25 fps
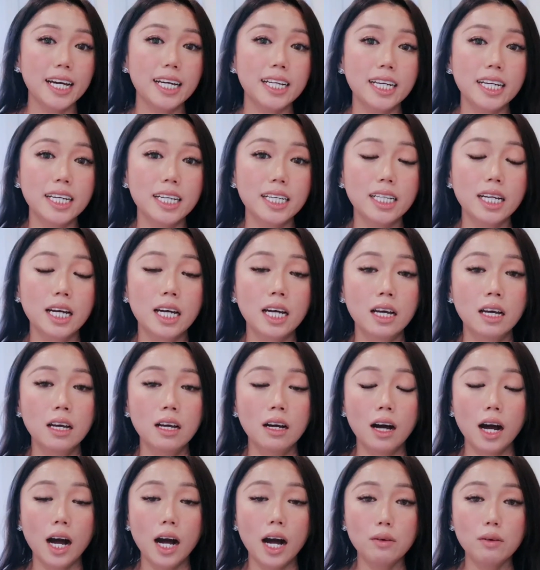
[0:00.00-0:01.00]
in it.
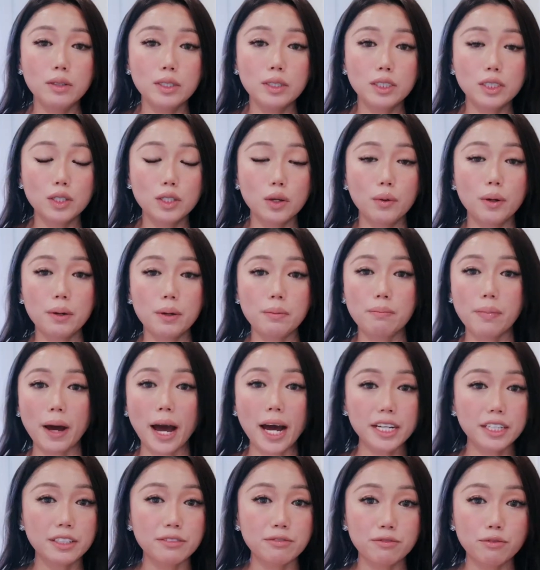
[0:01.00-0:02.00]
I was going
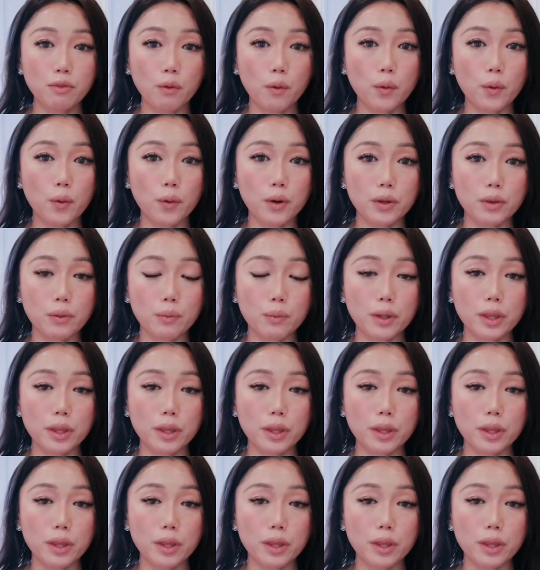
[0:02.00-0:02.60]
back and forth